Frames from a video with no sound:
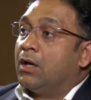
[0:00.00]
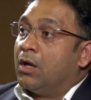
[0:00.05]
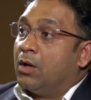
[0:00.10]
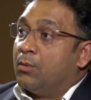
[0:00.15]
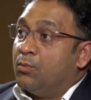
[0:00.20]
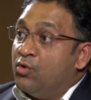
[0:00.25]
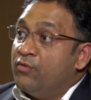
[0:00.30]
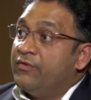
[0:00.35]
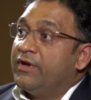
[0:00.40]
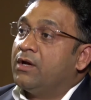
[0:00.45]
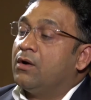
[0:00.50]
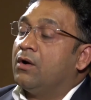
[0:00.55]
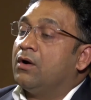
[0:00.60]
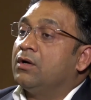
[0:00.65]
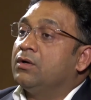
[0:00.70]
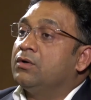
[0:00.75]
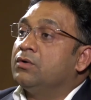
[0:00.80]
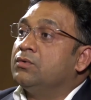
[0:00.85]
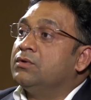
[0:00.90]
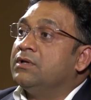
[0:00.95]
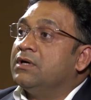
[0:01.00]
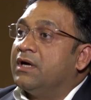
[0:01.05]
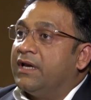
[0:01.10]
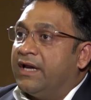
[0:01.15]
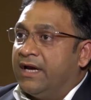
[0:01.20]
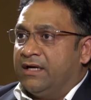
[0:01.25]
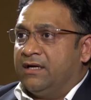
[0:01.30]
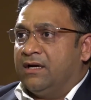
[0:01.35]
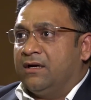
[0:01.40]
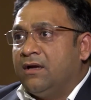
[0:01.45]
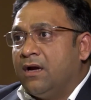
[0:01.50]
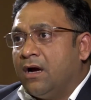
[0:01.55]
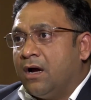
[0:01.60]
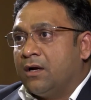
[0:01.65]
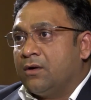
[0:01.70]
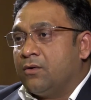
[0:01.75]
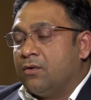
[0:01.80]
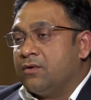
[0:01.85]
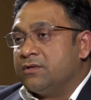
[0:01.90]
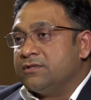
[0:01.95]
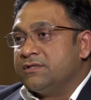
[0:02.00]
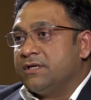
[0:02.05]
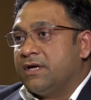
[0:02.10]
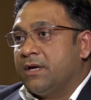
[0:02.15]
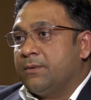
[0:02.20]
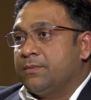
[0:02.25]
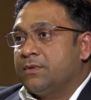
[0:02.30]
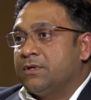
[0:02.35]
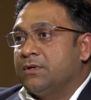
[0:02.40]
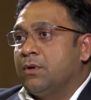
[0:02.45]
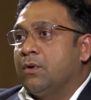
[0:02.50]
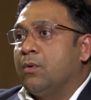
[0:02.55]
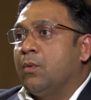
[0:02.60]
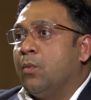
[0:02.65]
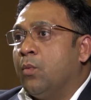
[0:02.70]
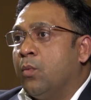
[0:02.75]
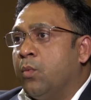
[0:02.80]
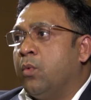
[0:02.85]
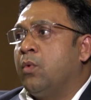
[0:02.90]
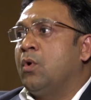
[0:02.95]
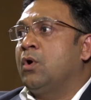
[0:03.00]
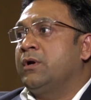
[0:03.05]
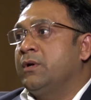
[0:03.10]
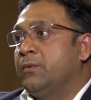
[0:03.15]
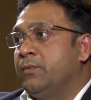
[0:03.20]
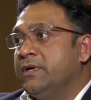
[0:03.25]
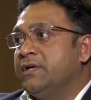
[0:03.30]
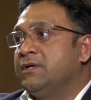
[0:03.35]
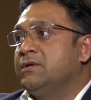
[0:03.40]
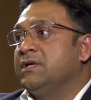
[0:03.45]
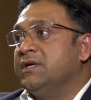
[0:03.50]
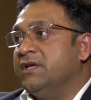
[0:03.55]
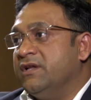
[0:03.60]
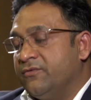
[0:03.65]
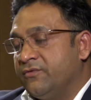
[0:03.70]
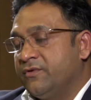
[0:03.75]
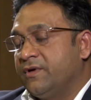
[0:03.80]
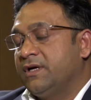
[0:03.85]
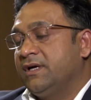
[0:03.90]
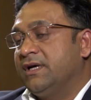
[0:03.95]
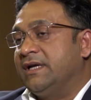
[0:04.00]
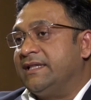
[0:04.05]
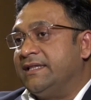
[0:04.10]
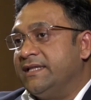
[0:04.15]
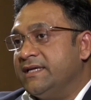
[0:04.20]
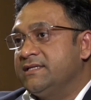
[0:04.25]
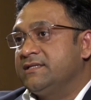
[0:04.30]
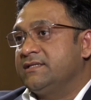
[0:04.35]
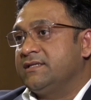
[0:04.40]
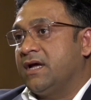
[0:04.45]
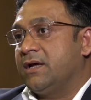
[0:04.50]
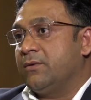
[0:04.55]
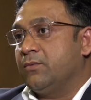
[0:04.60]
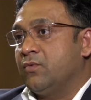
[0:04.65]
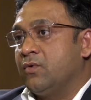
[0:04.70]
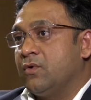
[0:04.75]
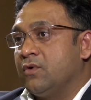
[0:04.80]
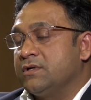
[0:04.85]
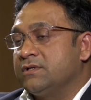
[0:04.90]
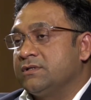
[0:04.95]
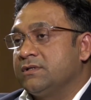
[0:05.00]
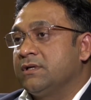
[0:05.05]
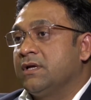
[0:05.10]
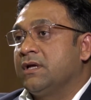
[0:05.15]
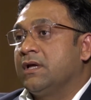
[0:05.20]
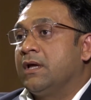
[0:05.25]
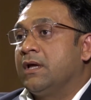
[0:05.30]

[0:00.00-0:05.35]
Moving on to the connected car concept, what we did differently this time was